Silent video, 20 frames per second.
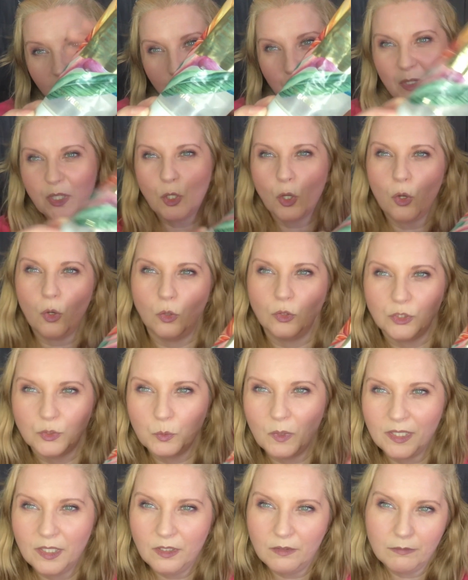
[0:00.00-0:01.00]
because
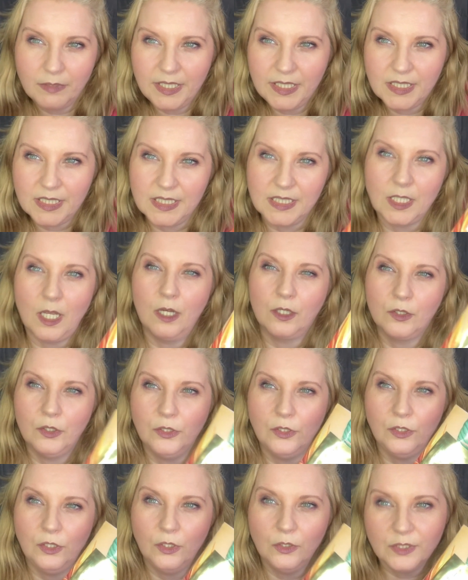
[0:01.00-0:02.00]
one of the reasons I
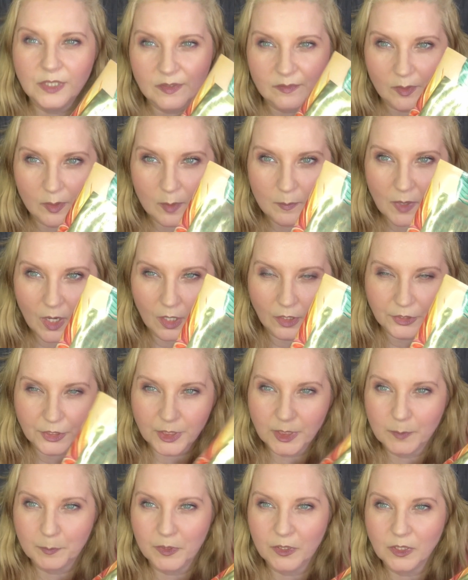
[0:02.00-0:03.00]
couldn't use it very much
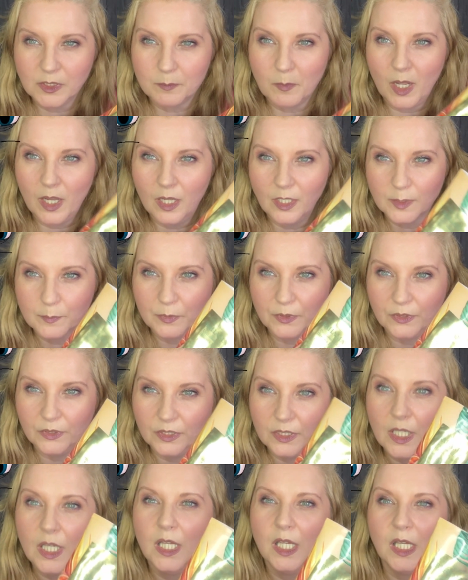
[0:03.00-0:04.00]
is because my
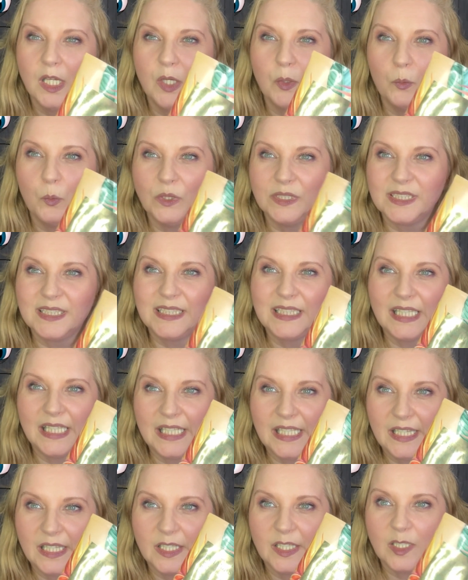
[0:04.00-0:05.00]
husband would
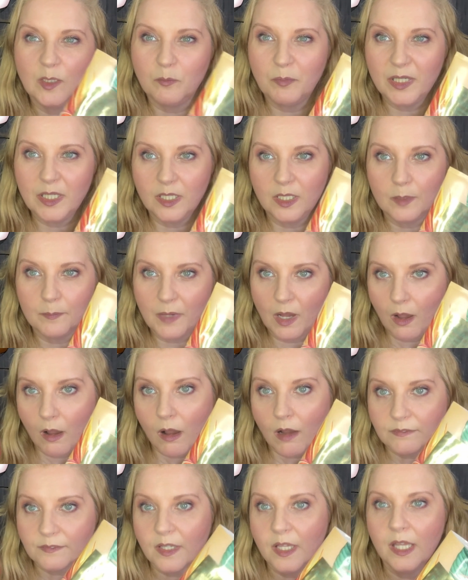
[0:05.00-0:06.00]
see that it'd been in the
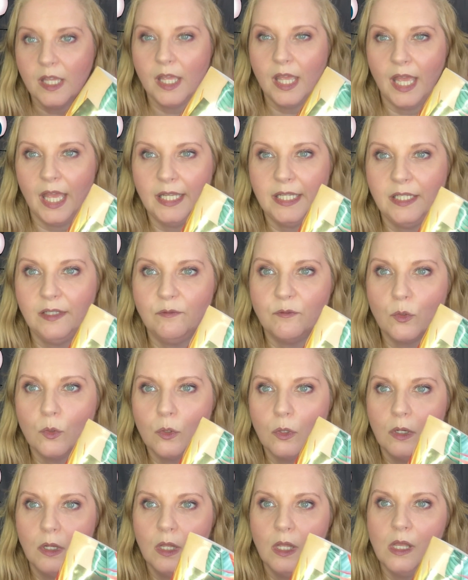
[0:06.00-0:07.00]
bath and he
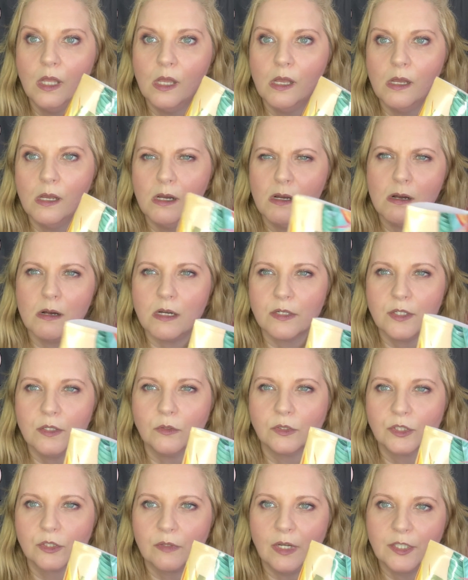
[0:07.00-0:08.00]
thought, oh, you're
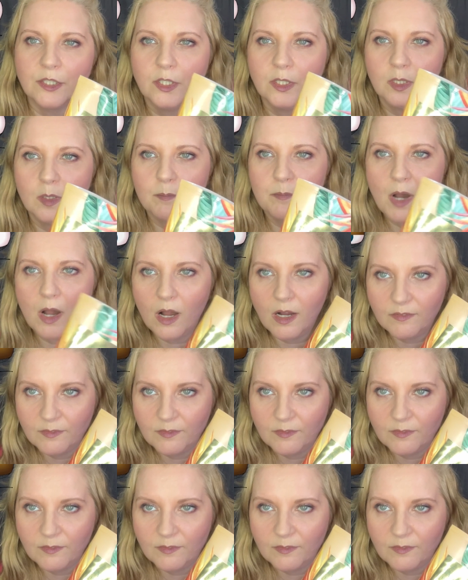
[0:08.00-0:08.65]
scratching the bath